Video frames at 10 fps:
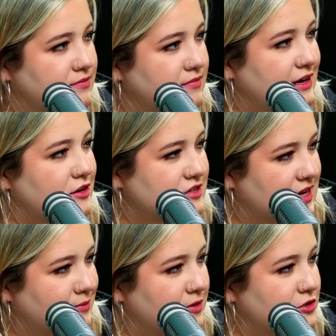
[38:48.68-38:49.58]
He, he doesn't
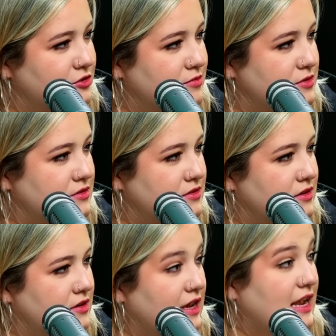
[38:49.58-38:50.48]
like mushrooms.
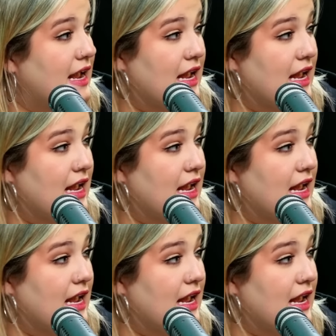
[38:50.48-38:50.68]
He didn't. Have